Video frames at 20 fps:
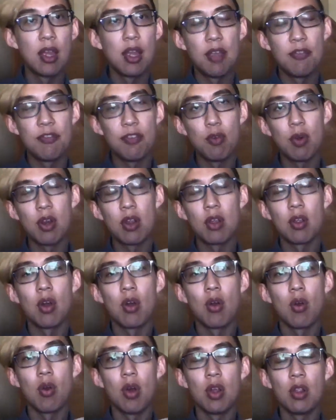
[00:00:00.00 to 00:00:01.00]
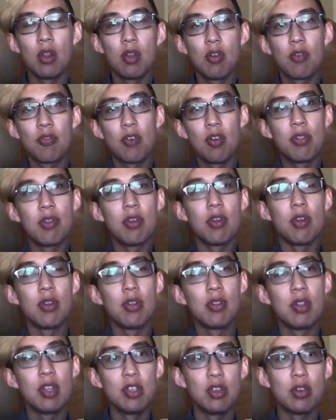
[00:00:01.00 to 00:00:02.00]
If you want to go a little further,
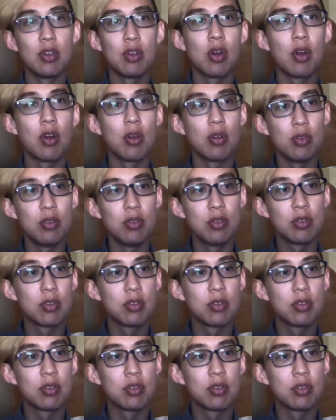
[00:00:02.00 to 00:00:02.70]
then you go